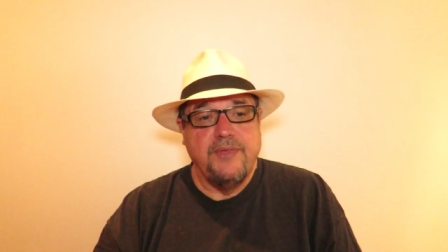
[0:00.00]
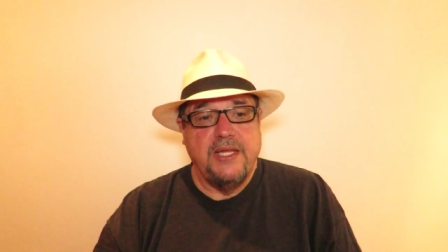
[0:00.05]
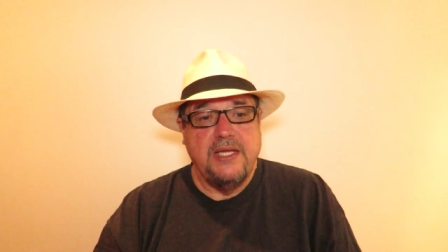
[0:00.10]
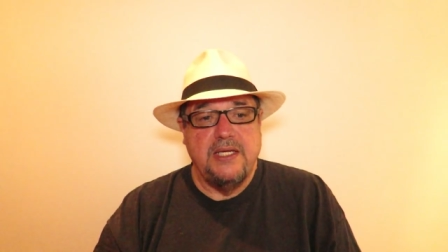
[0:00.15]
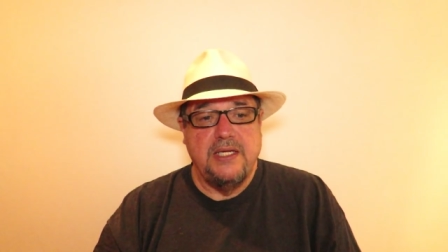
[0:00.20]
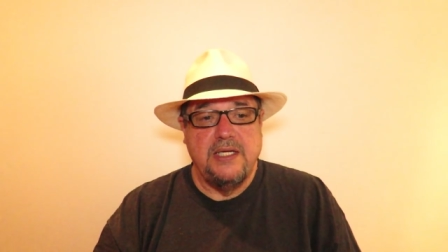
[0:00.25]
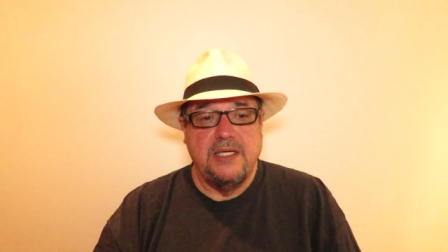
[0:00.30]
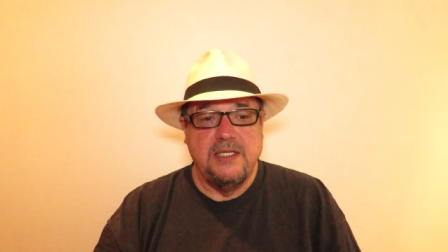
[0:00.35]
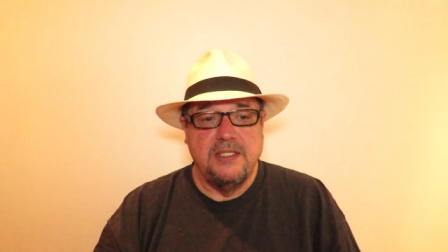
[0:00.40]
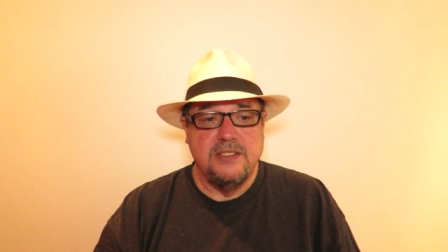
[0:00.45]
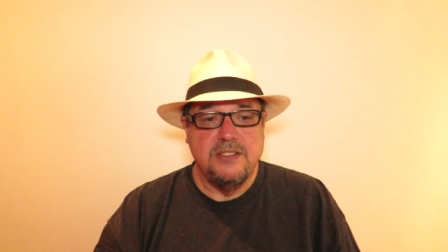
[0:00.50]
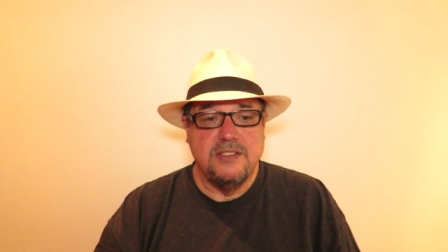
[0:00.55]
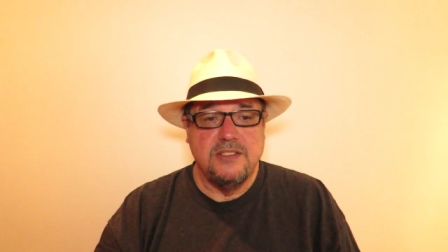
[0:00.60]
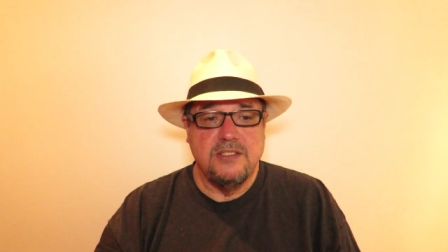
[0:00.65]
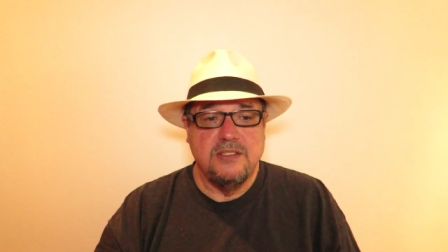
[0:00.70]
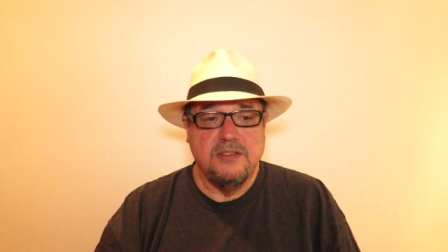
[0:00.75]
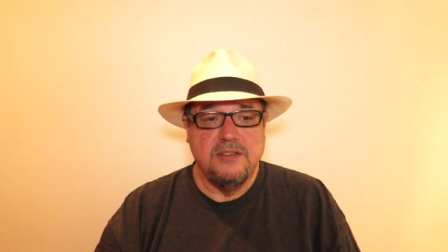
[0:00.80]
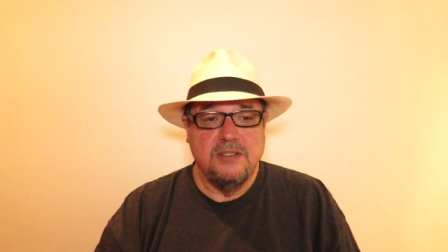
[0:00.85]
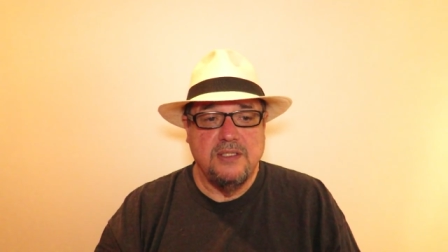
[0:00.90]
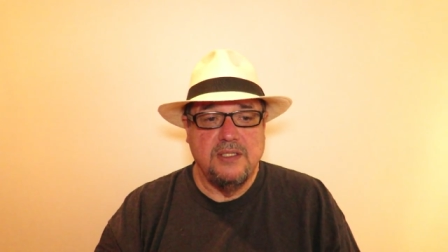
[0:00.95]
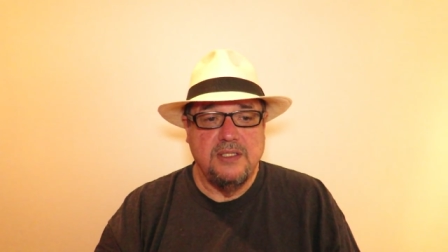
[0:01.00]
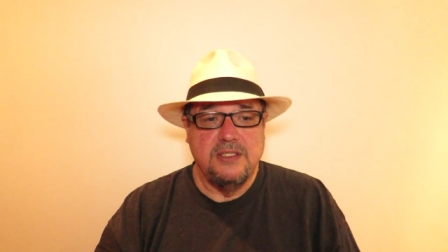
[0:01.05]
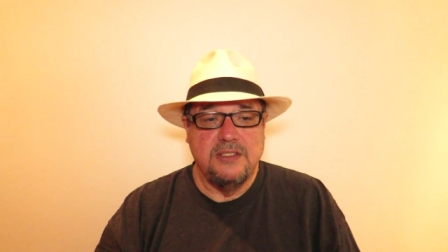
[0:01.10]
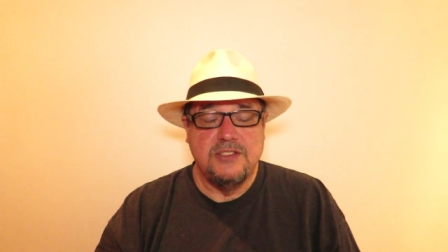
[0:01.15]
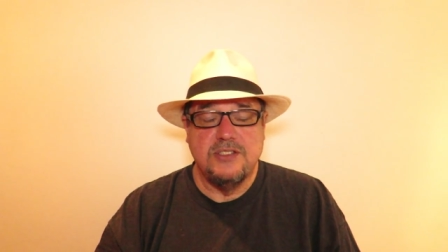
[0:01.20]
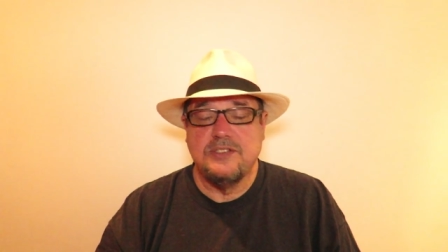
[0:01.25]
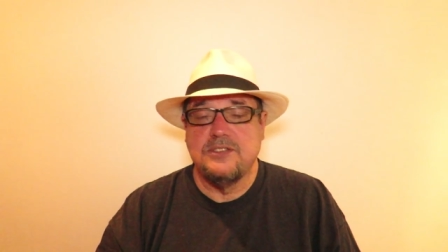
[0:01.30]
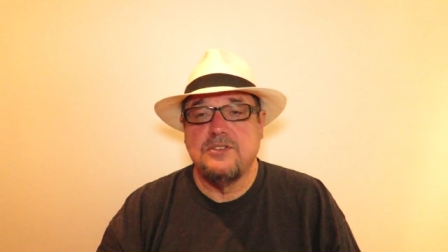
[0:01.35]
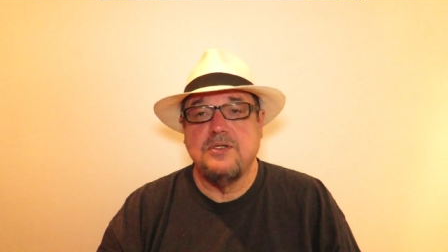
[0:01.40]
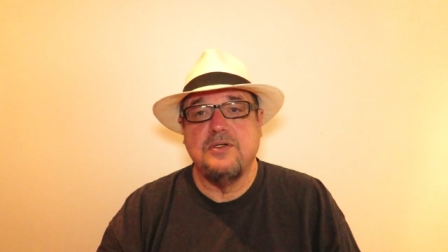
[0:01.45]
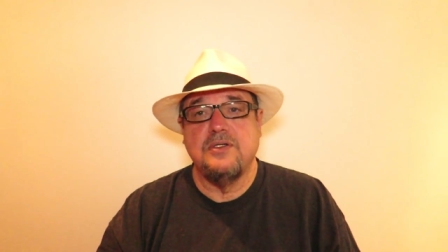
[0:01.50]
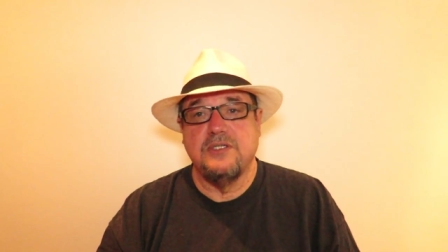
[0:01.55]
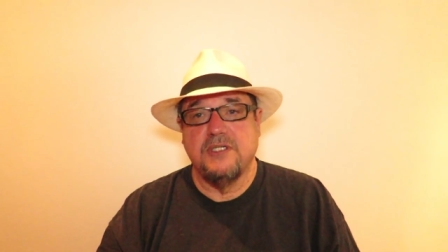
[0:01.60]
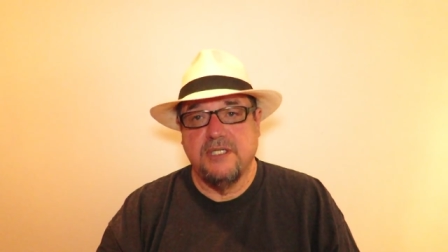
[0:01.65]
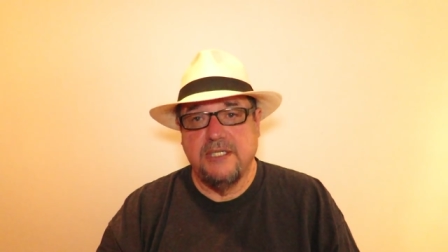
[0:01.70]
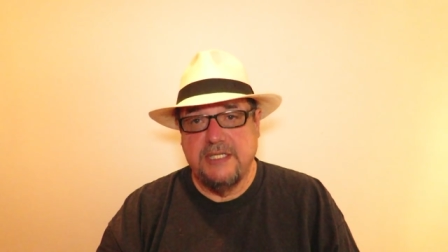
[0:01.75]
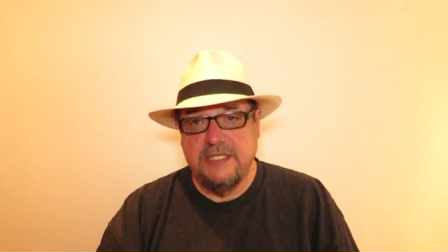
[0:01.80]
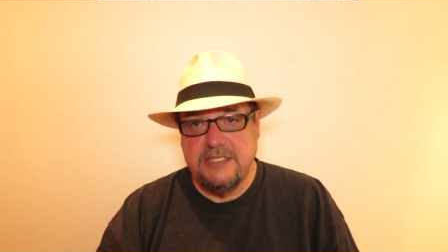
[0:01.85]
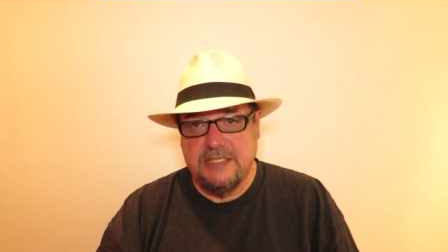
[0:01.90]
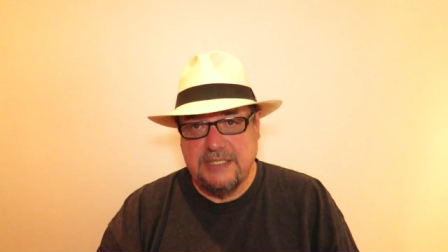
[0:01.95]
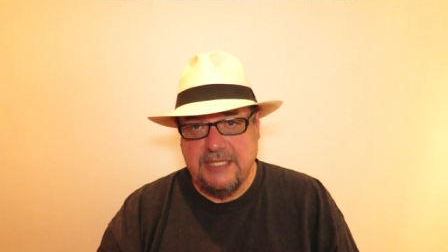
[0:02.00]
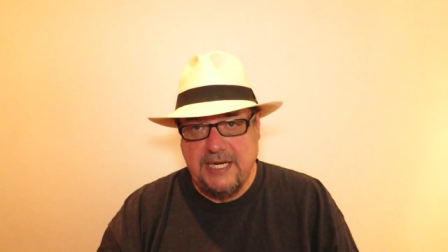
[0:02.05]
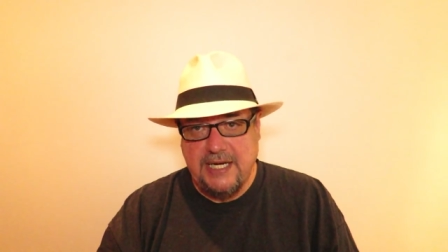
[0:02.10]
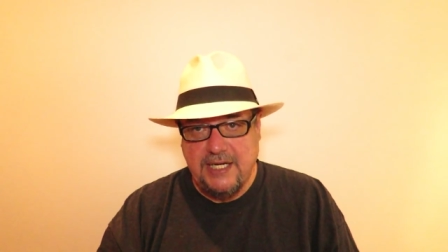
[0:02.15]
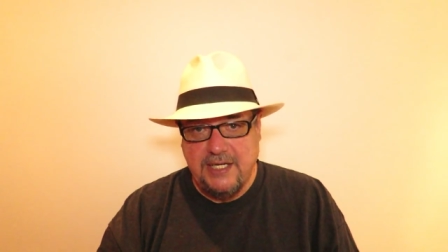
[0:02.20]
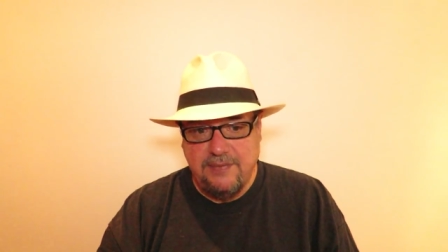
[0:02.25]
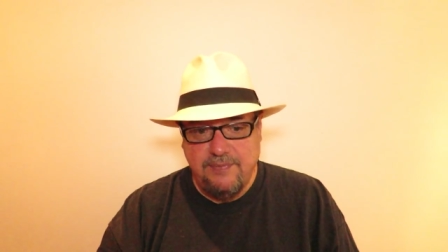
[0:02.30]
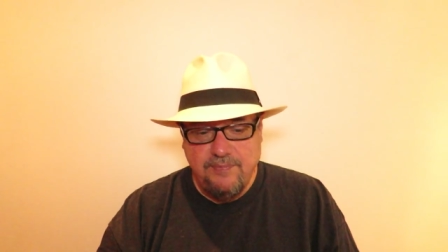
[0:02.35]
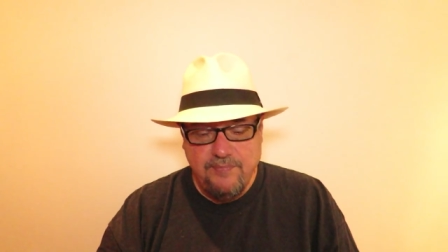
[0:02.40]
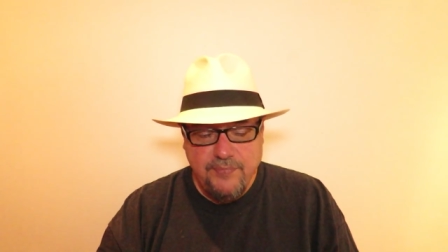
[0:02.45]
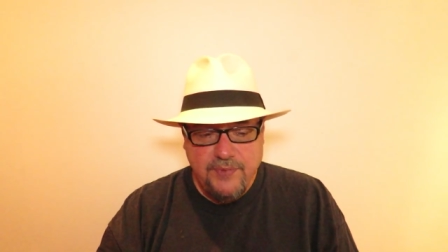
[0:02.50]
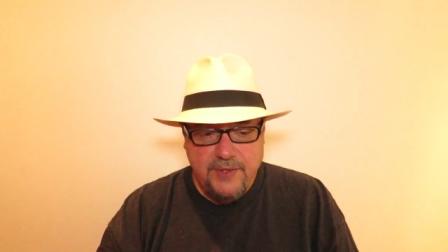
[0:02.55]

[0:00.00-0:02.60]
And it's certainly sad.